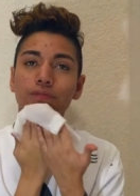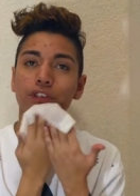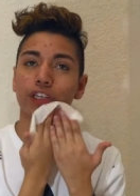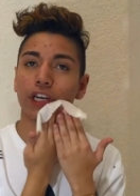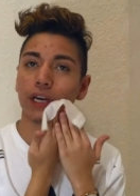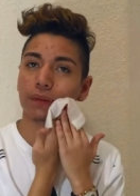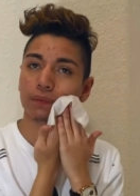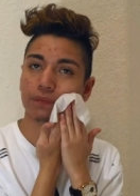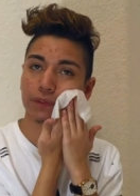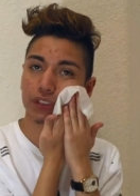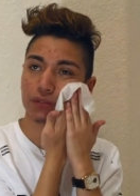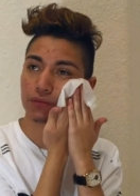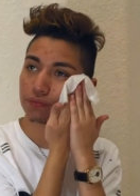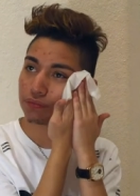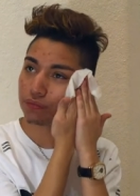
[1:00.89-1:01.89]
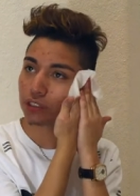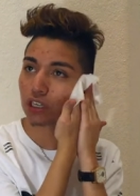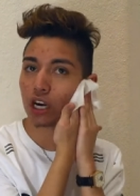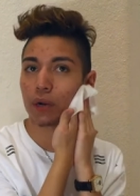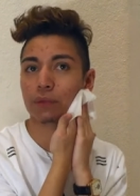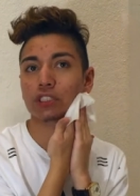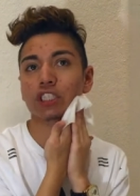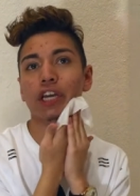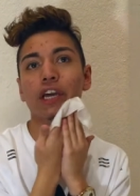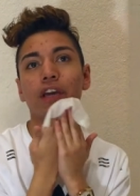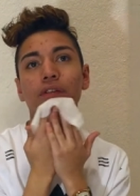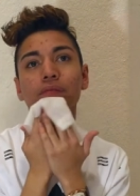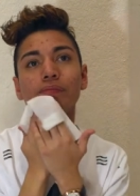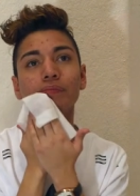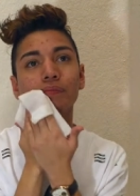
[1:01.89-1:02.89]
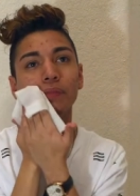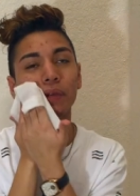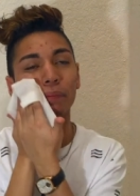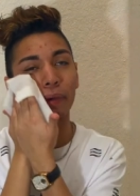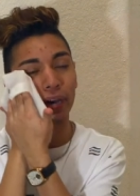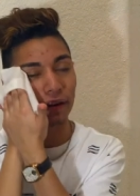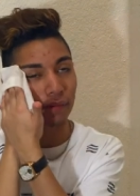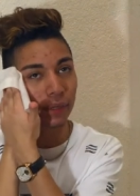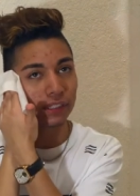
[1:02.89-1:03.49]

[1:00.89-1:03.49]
you know, the, the garbage can in back of